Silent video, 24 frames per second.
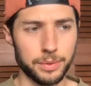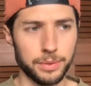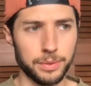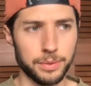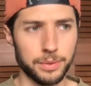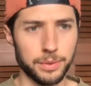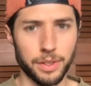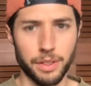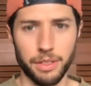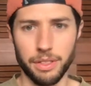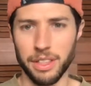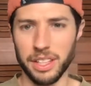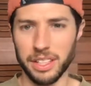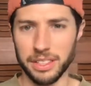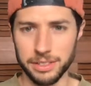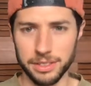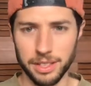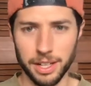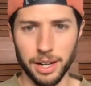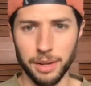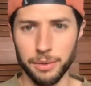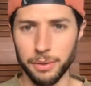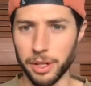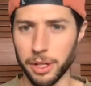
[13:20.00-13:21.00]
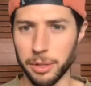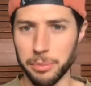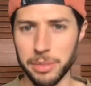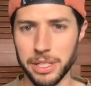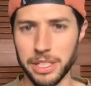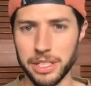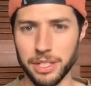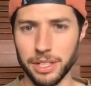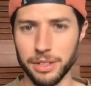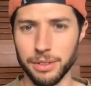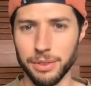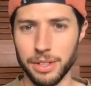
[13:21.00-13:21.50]
the things that I want to be
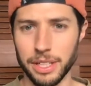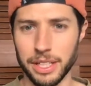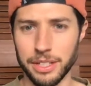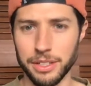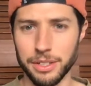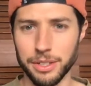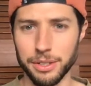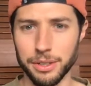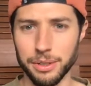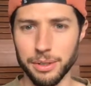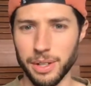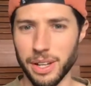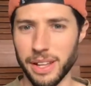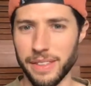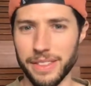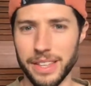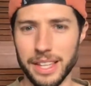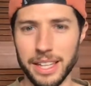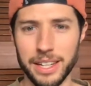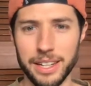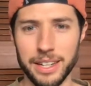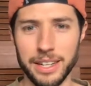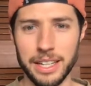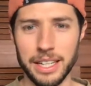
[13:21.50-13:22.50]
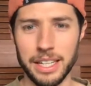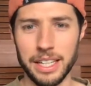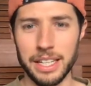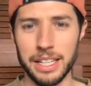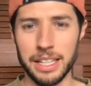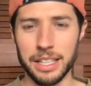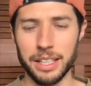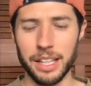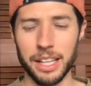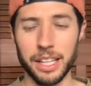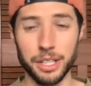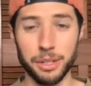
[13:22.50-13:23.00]
tuned into. And then
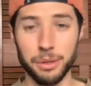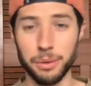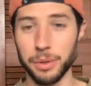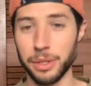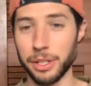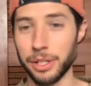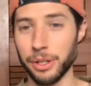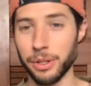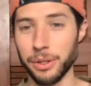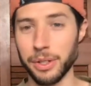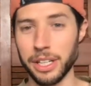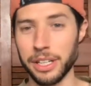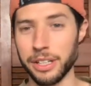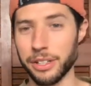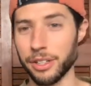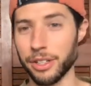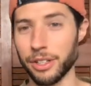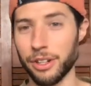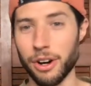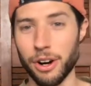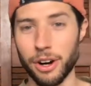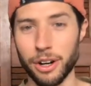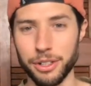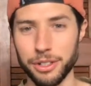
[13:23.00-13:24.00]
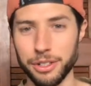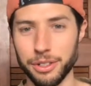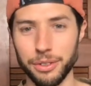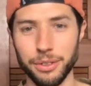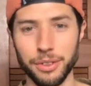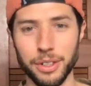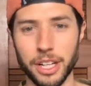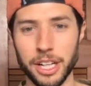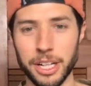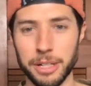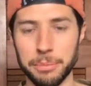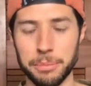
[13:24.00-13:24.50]
like you would go get your car
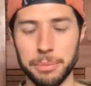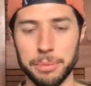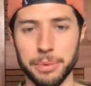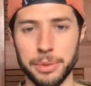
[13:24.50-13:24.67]
tuned up,